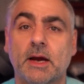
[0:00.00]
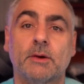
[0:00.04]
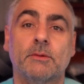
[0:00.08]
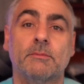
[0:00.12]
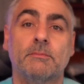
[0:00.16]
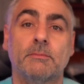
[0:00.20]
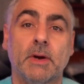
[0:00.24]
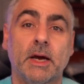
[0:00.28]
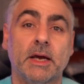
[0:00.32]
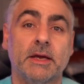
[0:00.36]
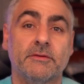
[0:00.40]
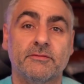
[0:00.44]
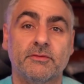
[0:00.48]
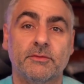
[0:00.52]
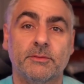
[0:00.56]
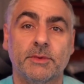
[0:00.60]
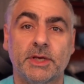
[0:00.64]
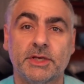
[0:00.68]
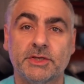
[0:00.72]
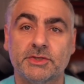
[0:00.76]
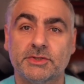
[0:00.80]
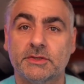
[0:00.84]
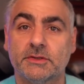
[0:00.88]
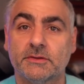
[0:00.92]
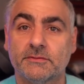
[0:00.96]
my
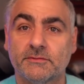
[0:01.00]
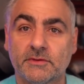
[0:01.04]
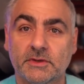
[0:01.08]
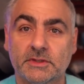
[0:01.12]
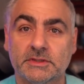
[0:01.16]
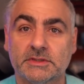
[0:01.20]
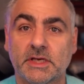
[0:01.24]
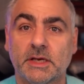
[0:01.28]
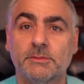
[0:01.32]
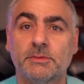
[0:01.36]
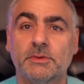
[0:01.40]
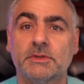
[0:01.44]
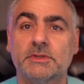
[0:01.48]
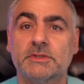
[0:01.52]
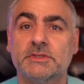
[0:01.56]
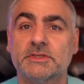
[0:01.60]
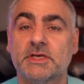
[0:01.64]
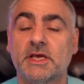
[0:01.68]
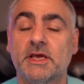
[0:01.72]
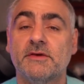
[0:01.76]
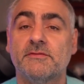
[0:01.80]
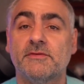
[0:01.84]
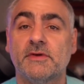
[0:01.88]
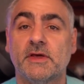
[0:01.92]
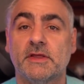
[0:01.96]
information, for example, is
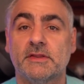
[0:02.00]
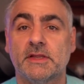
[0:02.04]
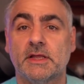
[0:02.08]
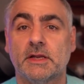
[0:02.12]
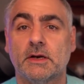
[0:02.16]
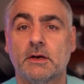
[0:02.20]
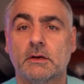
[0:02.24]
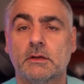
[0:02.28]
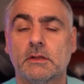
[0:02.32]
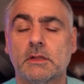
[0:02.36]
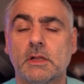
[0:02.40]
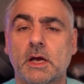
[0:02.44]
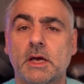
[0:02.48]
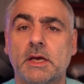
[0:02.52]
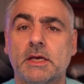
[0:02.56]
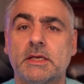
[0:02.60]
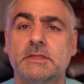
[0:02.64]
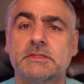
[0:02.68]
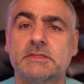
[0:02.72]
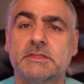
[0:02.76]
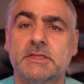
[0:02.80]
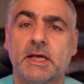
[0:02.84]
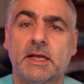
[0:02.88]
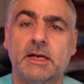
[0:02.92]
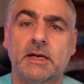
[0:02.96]
safe, and that our
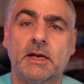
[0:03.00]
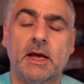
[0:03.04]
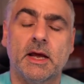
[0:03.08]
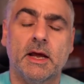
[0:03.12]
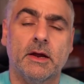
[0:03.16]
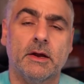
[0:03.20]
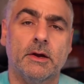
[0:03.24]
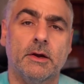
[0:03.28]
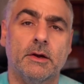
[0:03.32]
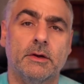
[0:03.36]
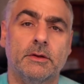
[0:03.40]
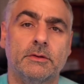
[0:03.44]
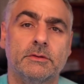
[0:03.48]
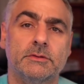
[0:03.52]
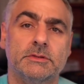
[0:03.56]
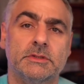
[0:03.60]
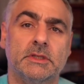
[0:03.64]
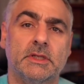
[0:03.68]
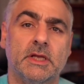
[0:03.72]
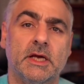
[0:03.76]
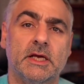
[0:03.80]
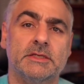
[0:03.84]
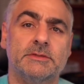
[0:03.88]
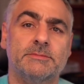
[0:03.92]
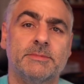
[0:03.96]
clients that are using
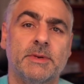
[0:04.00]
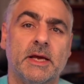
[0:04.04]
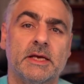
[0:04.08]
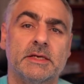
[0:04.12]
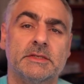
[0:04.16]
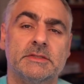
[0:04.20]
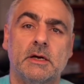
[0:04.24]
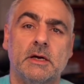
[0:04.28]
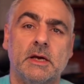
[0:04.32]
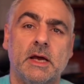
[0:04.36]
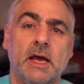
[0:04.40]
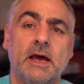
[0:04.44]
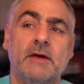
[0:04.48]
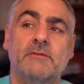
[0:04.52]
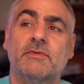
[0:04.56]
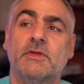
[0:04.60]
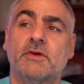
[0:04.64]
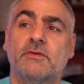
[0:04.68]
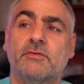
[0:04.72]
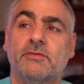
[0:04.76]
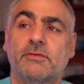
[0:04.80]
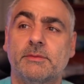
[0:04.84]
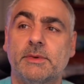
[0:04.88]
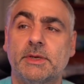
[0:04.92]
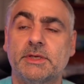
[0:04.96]
LastPass have the
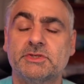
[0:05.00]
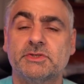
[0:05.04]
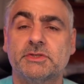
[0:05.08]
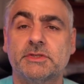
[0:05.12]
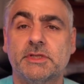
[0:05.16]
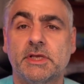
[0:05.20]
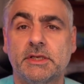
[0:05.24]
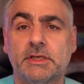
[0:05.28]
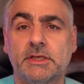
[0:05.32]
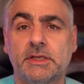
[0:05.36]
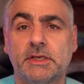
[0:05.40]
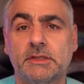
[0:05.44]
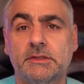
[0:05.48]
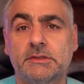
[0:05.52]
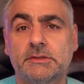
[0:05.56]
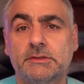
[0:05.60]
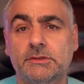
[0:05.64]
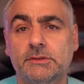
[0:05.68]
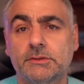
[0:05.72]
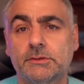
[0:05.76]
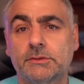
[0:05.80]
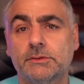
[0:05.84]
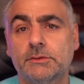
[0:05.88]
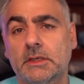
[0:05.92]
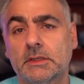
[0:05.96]
information they need
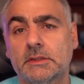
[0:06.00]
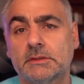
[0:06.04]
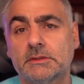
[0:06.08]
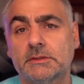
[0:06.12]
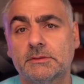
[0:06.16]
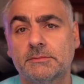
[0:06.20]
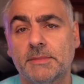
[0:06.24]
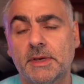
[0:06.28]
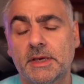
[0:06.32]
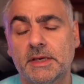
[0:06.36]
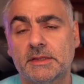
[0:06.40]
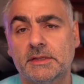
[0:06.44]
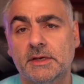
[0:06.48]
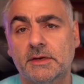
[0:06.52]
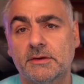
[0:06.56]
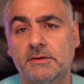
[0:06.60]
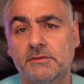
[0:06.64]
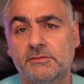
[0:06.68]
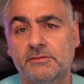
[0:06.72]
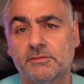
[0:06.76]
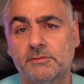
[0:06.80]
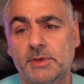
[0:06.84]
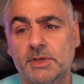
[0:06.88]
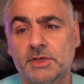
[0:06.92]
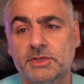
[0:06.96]
to make their
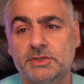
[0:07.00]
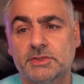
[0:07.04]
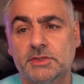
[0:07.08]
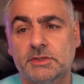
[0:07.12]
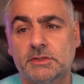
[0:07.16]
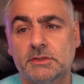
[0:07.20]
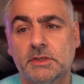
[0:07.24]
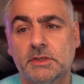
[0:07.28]
information